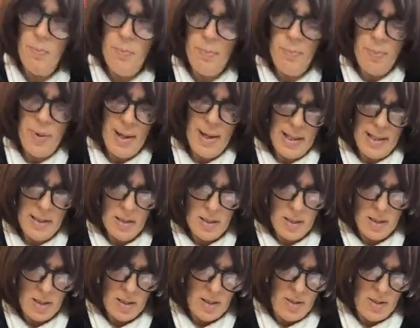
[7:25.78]
paint
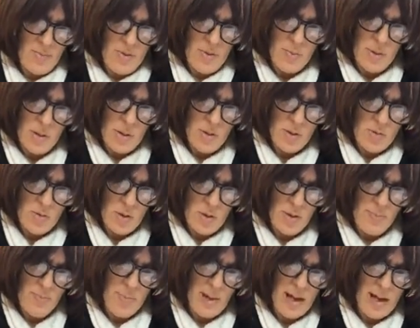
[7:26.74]
it if I'm going to do
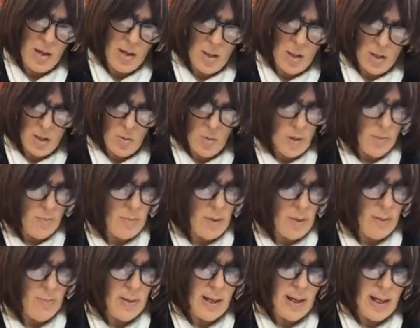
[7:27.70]
that back. You know what?
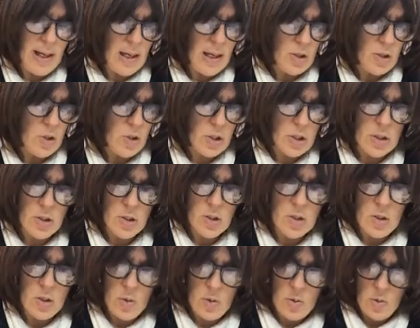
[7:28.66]
Maybe I'm just
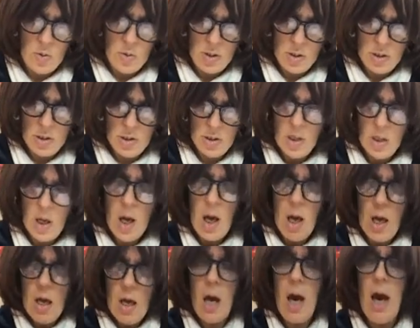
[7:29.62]
going
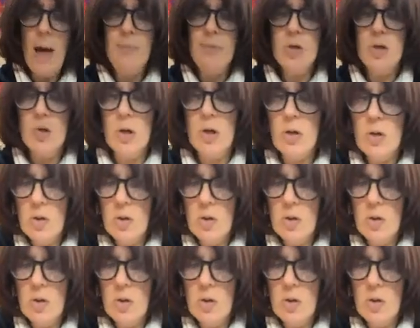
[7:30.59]
to